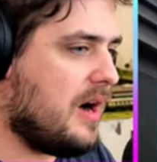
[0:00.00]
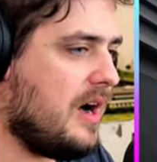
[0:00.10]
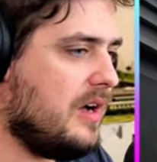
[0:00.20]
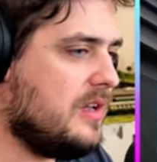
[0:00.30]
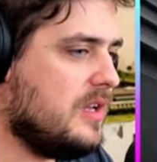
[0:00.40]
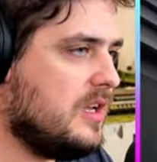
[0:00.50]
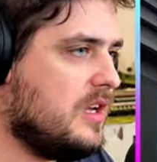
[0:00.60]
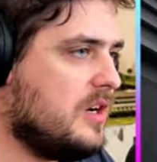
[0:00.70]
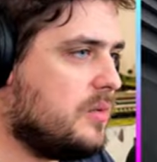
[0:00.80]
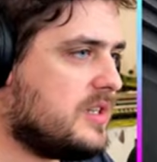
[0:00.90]
I
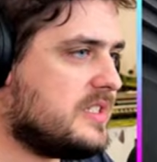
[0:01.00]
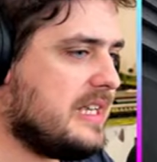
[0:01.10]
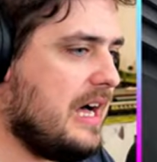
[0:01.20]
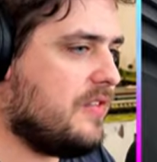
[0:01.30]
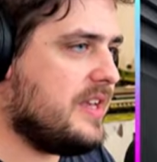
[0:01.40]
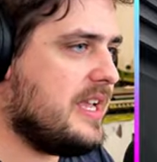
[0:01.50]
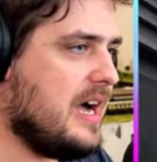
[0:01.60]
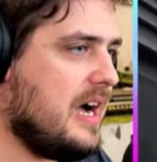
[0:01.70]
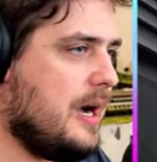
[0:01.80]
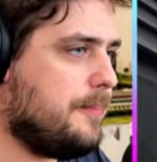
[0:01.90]
want to see how the
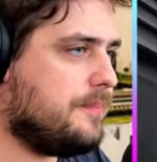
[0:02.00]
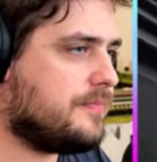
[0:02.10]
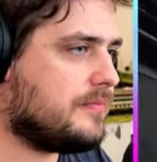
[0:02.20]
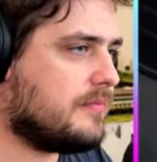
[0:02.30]
um,